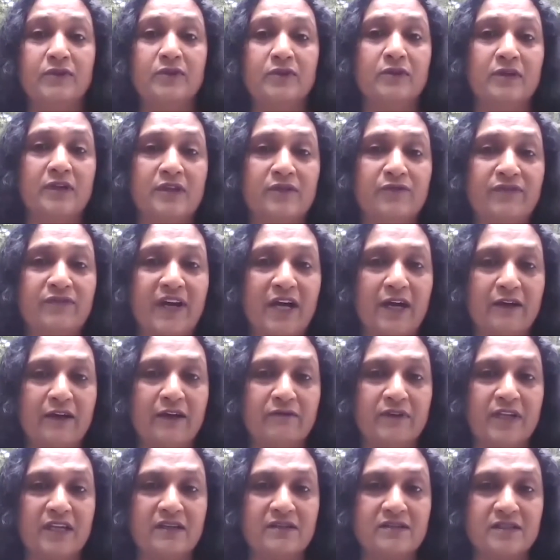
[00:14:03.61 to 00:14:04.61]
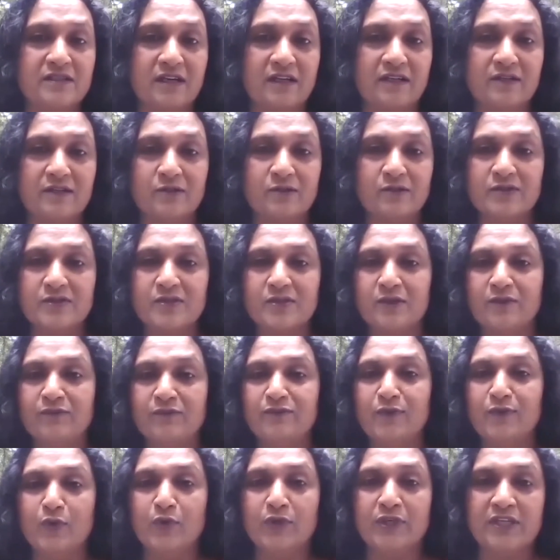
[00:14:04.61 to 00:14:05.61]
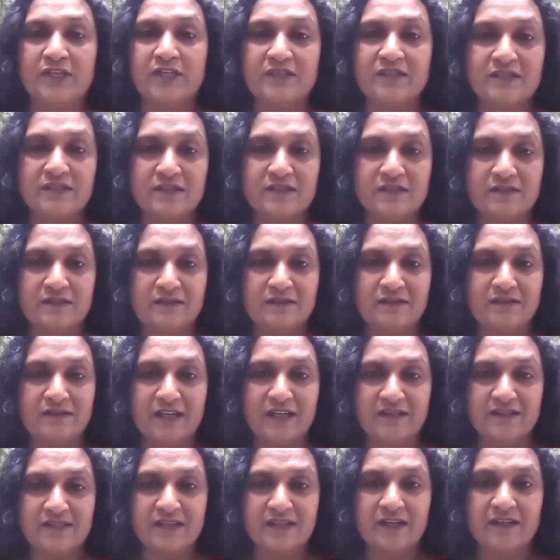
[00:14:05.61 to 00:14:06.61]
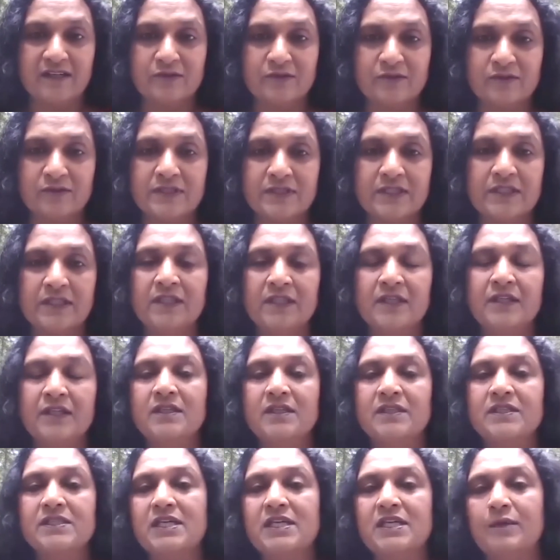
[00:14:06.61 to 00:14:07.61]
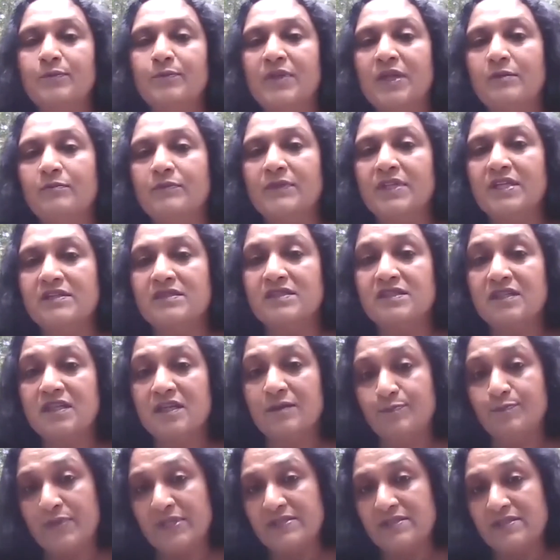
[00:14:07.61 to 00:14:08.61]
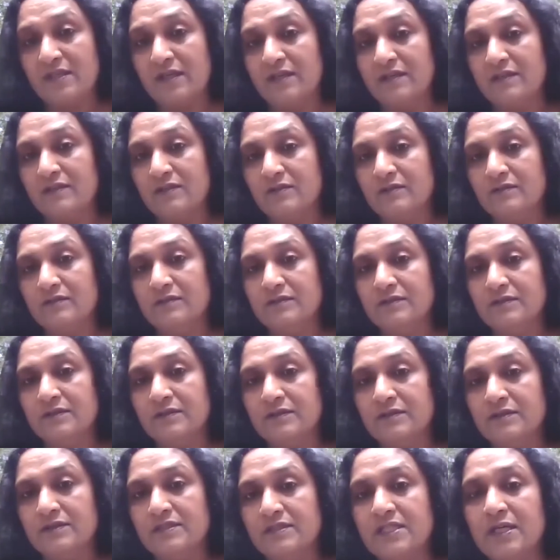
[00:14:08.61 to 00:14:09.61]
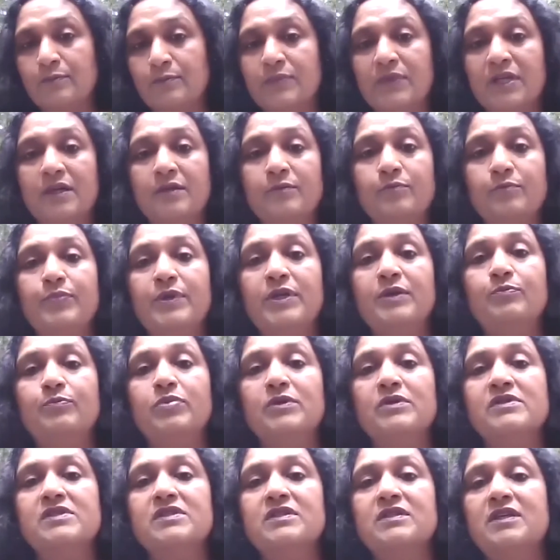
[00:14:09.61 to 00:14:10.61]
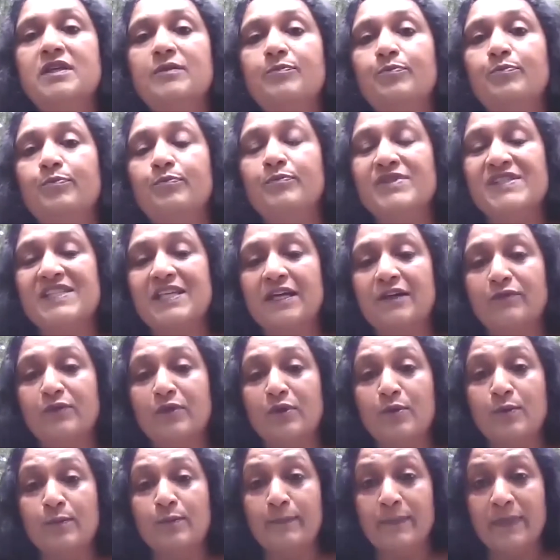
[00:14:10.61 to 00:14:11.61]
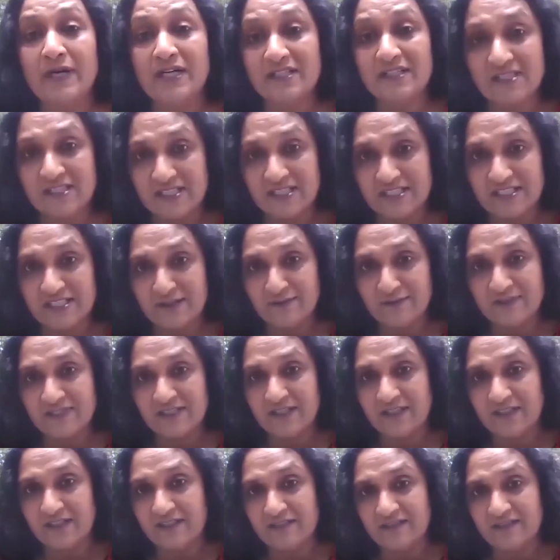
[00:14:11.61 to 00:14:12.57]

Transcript: 35 day cycles or 40 day cycle Sometimes they mm-hmm. skip a cycle. Sometimes people mm-hmm. skip several months of cycle,